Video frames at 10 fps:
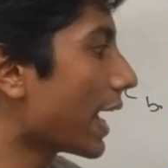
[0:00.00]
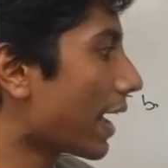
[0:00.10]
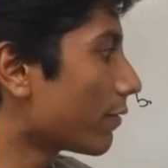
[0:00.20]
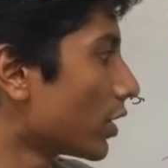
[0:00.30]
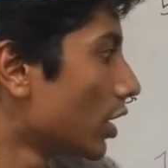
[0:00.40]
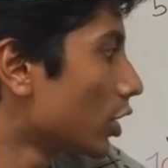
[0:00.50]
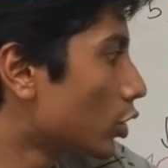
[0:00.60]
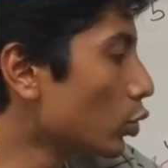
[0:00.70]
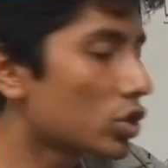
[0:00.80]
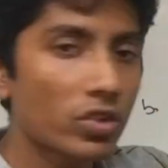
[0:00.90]
have
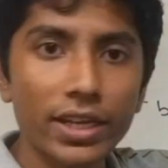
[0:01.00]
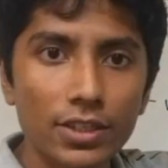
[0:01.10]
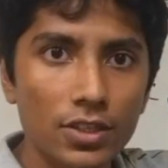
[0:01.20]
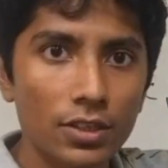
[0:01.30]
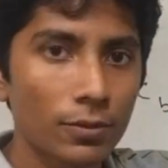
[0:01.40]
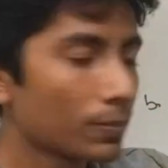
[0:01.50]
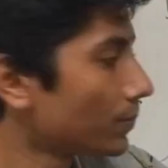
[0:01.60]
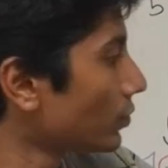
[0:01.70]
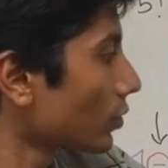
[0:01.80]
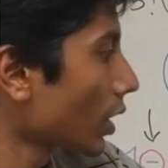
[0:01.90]
two strings
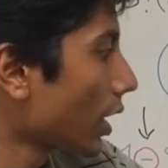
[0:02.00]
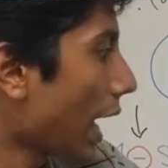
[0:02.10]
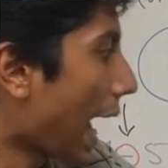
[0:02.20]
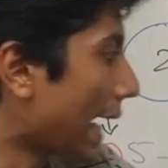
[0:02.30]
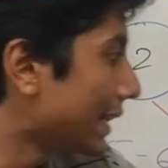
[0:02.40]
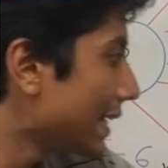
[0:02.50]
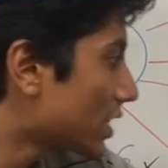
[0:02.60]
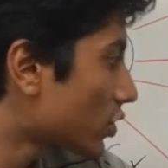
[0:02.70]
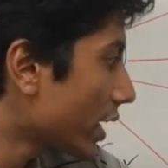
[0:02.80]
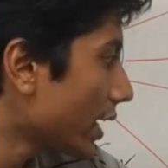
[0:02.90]
and
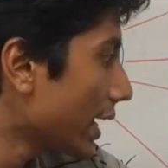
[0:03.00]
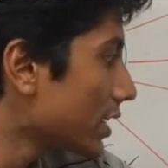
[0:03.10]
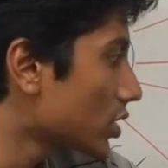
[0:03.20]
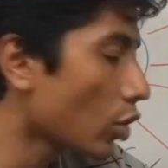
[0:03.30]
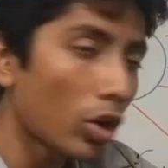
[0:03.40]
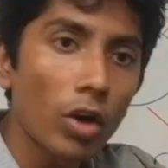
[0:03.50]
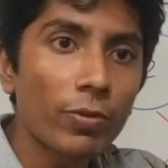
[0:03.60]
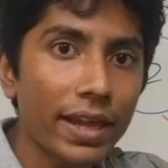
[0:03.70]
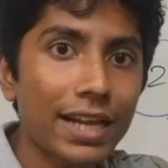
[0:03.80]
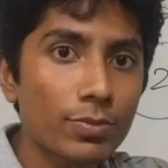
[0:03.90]
this string is not
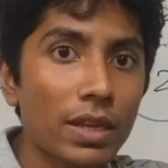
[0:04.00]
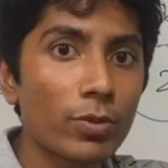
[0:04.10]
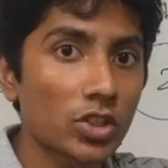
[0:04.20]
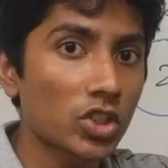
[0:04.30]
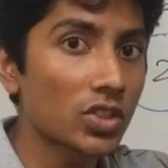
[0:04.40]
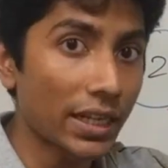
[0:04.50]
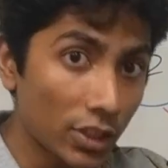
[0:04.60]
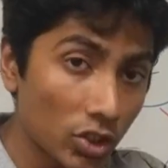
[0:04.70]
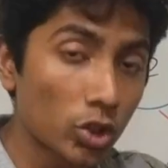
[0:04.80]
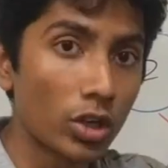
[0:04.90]
offering as many positions
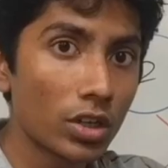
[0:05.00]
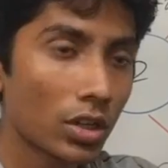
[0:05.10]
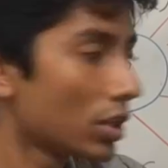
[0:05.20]
as it should.